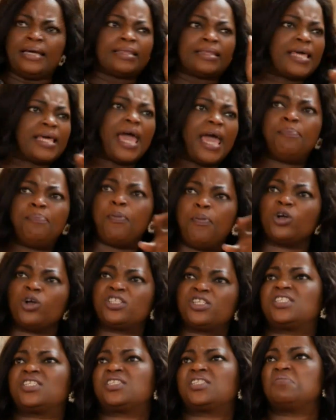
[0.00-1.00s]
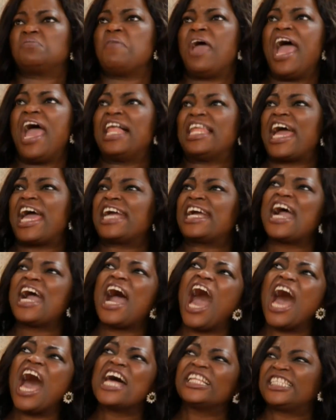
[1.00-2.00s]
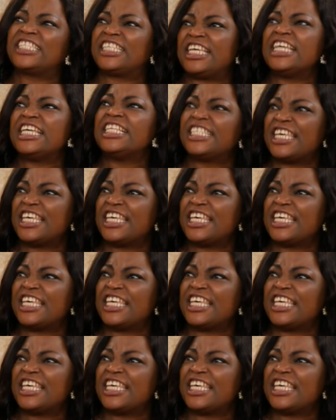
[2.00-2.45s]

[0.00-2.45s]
They both smell. I can't eat